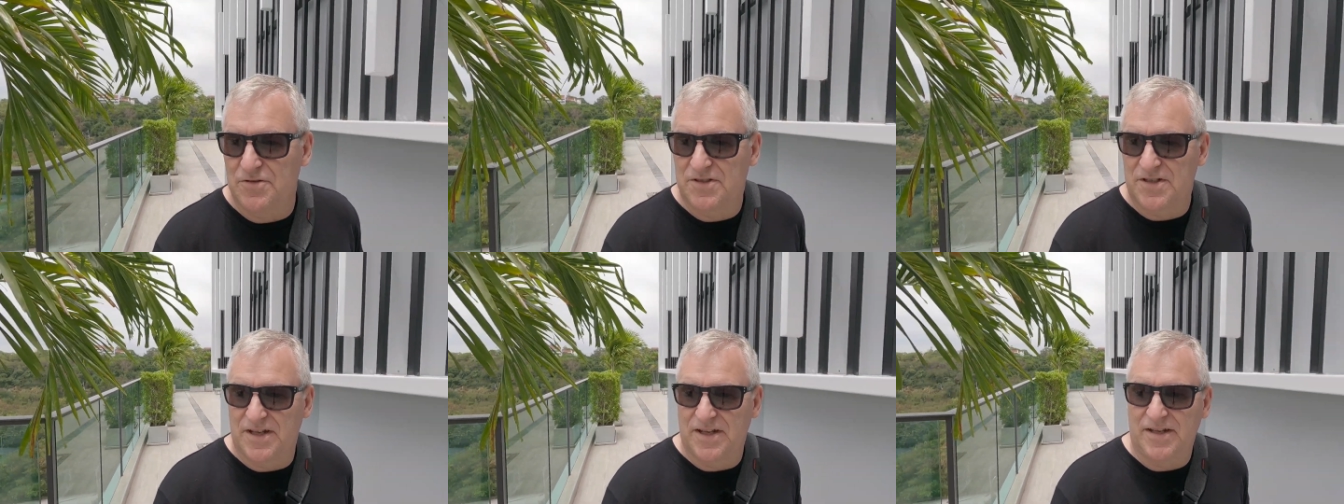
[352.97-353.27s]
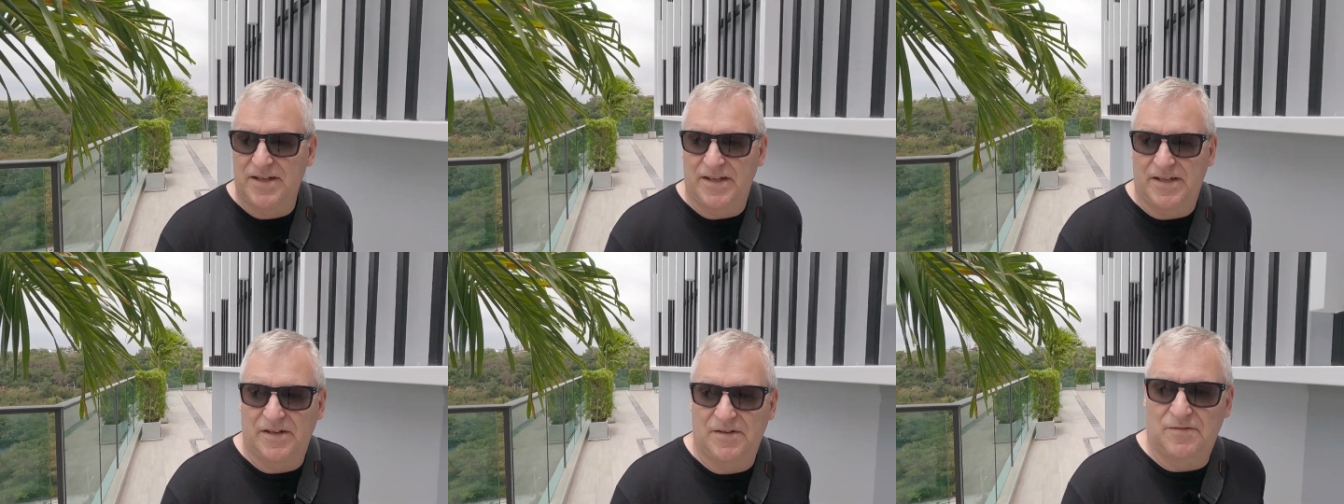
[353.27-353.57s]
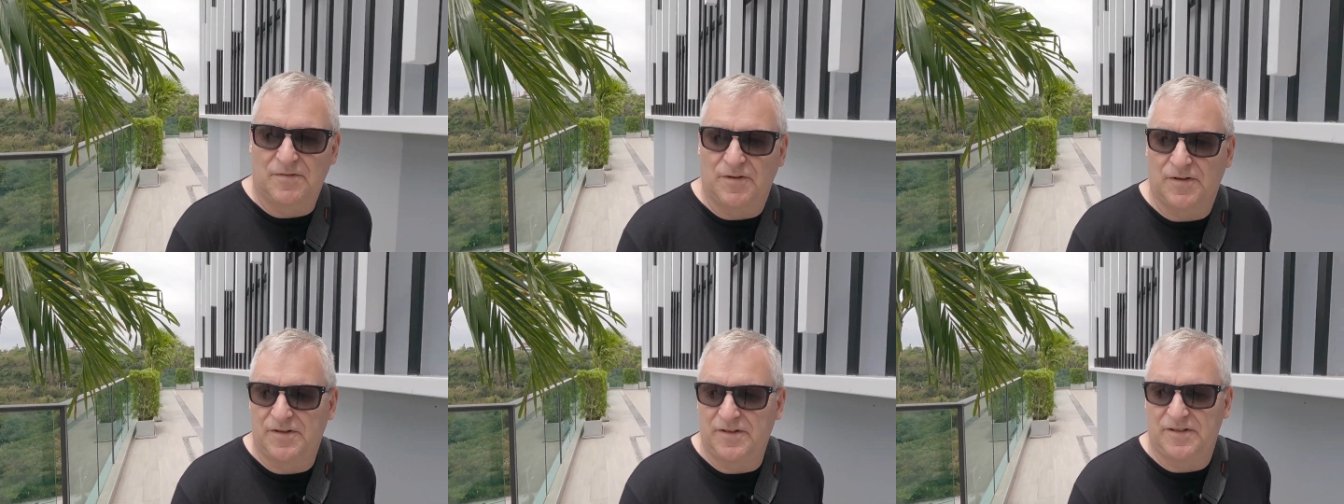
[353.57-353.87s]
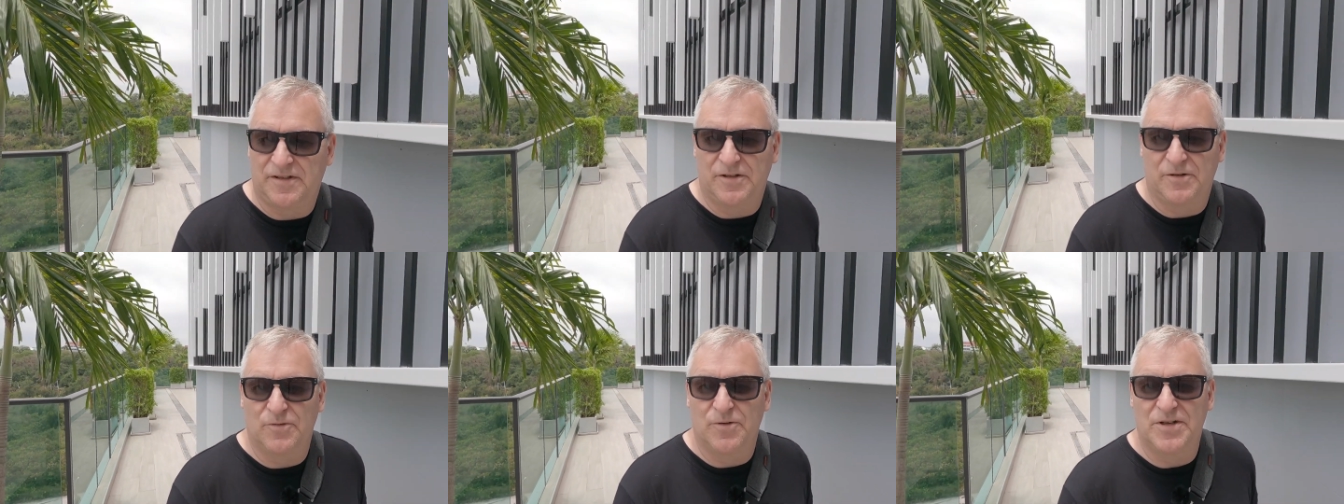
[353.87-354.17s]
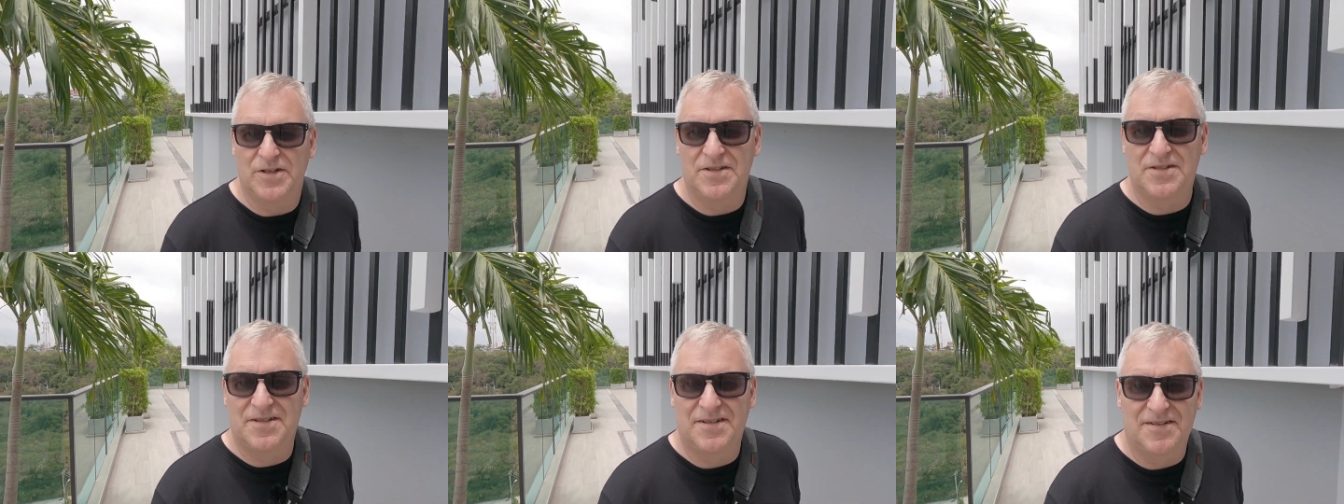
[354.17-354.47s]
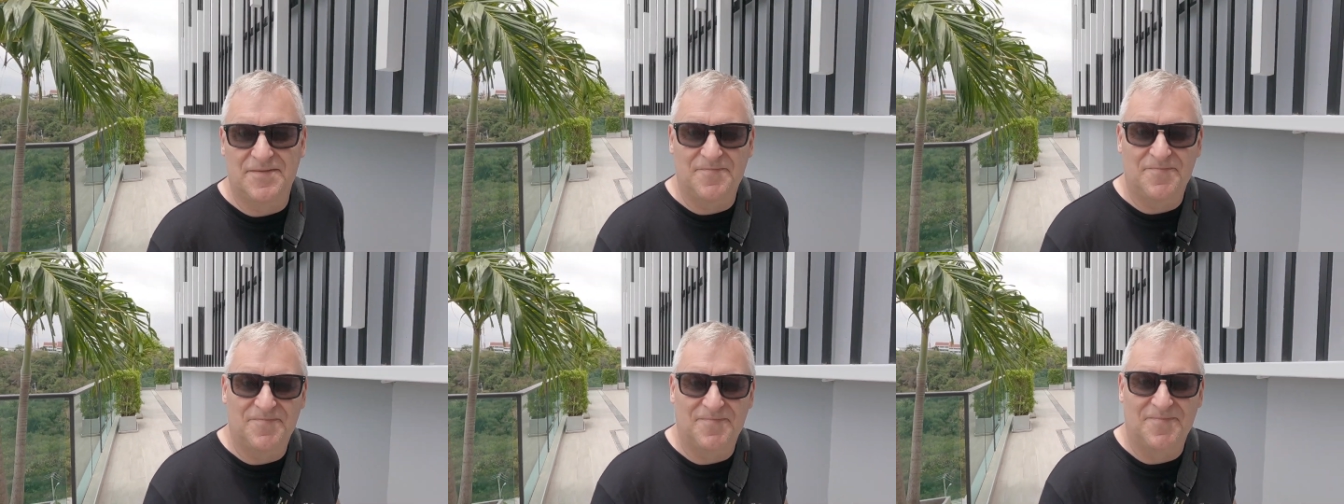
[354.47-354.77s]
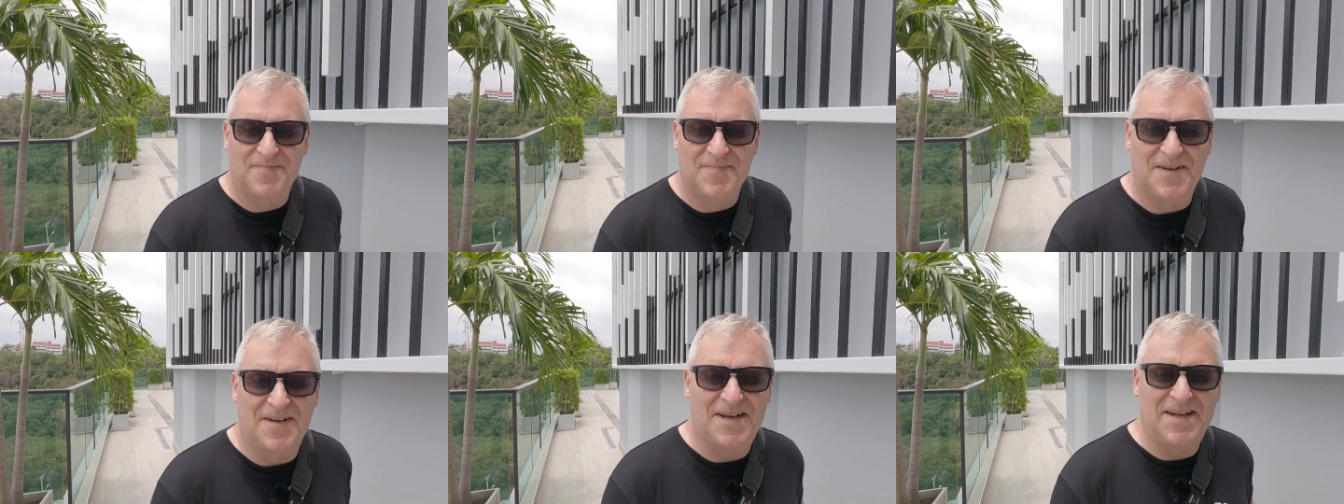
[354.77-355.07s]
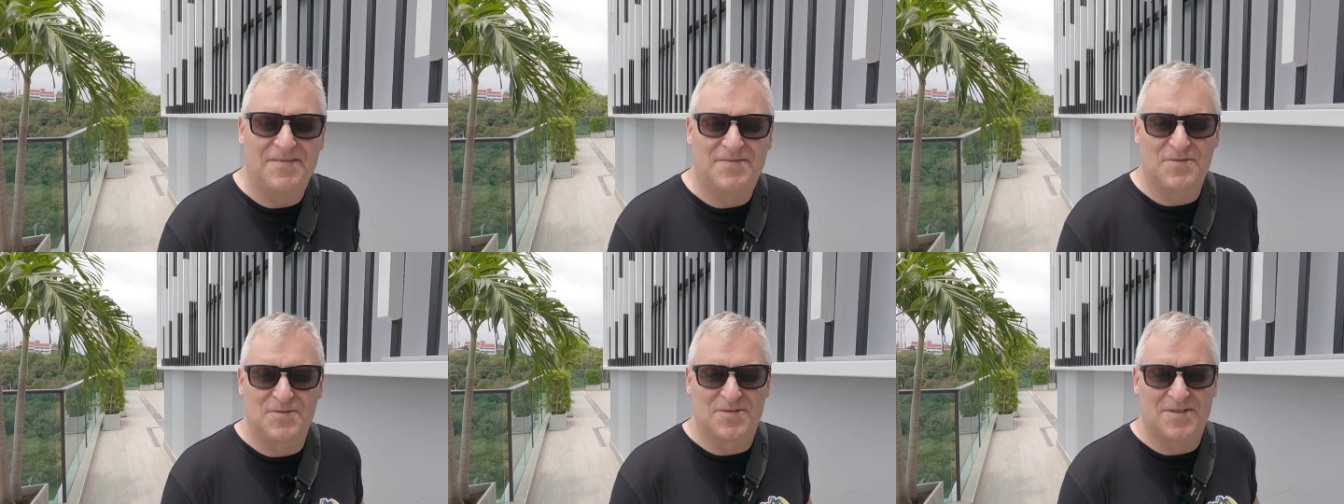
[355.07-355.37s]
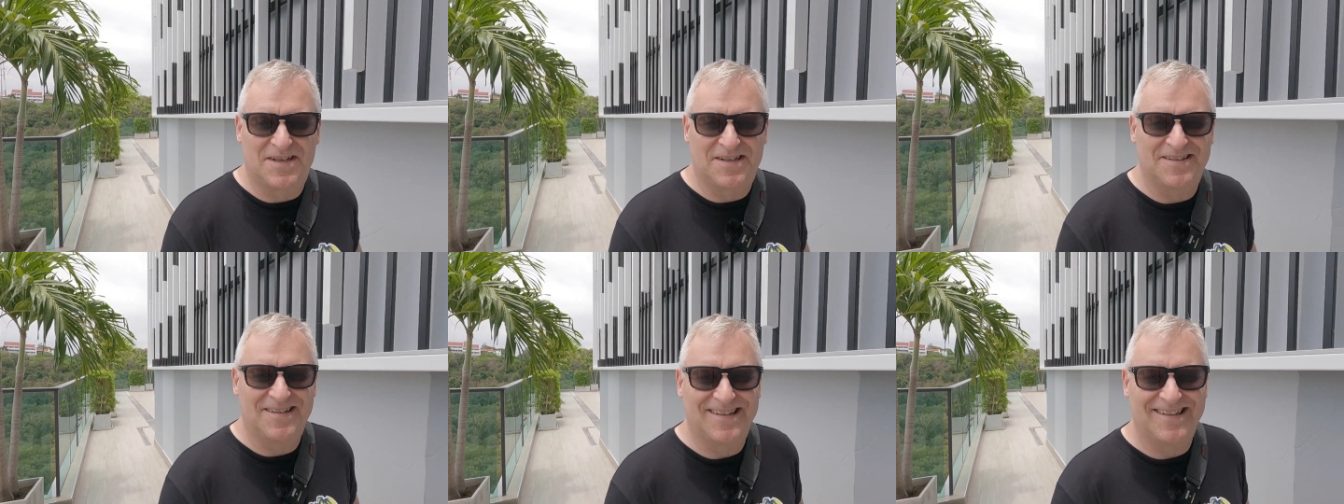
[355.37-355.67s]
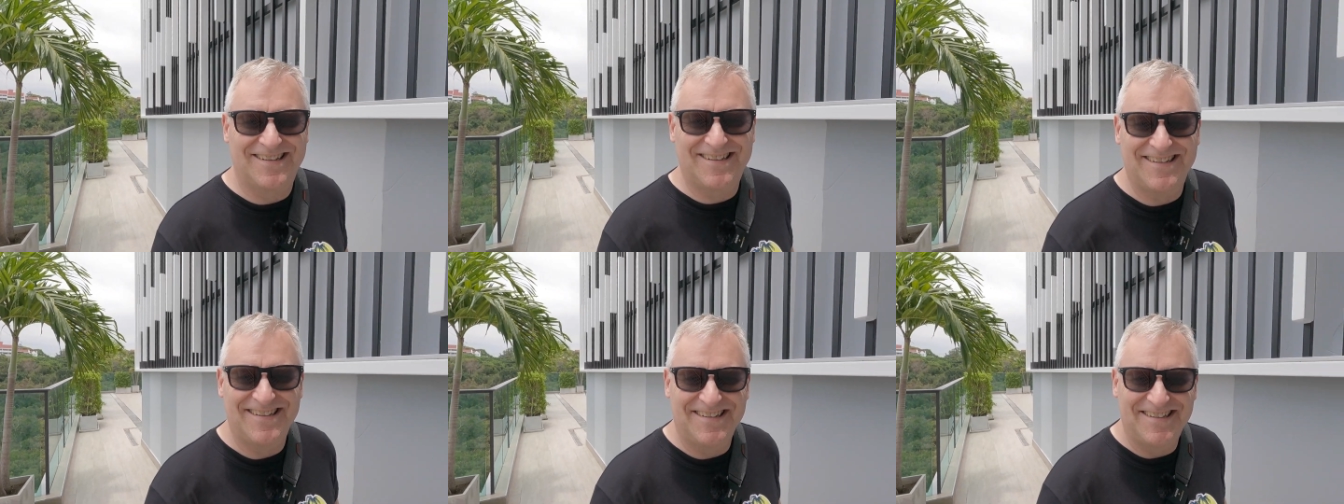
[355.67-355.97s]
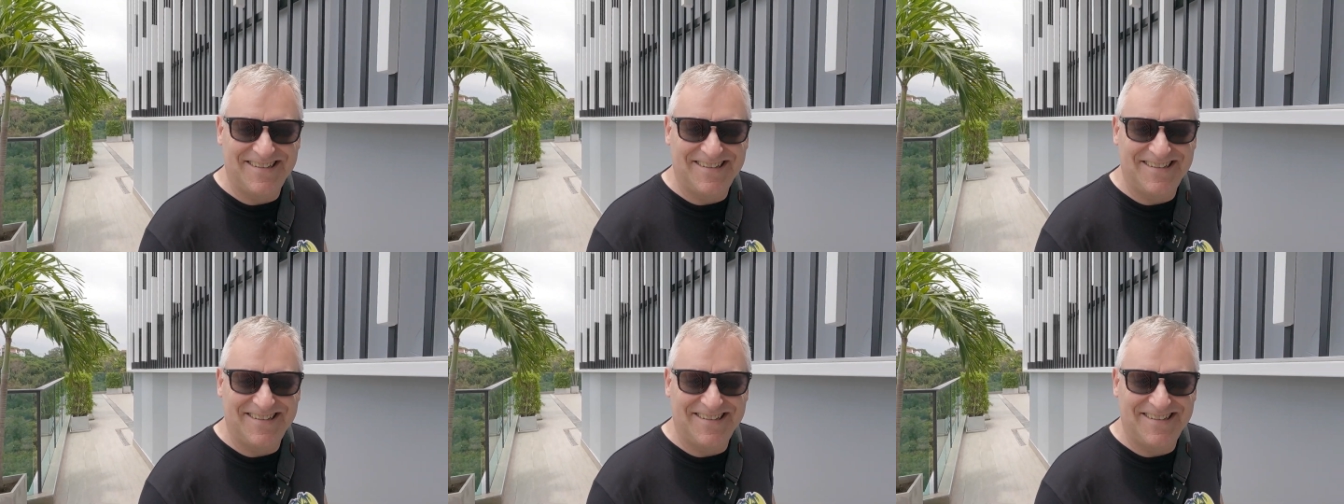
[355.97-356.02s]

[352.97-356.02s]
stay in 30 degrees. I have to say that.